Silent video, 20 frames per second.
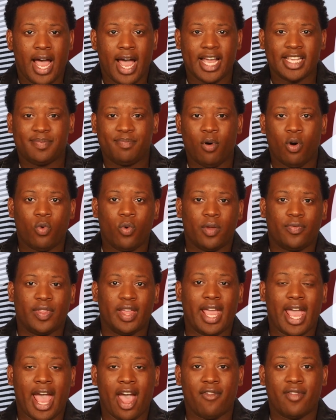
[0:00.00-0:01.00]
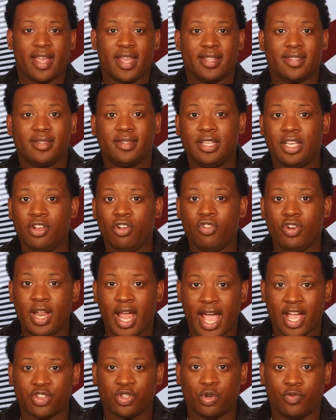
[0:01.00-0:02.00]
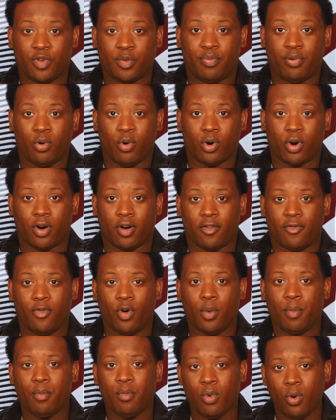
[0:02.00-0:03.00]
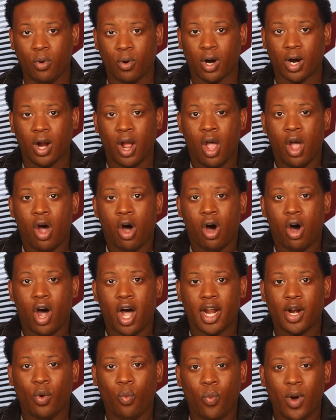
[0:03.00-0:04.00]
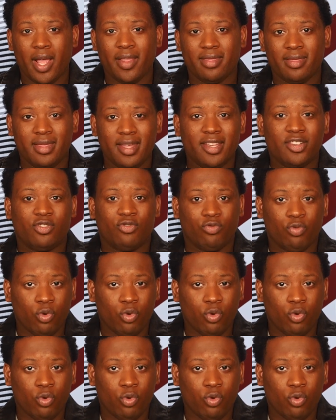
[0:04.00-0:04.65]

I spoke with the Advocate's senior national reporter for more on what this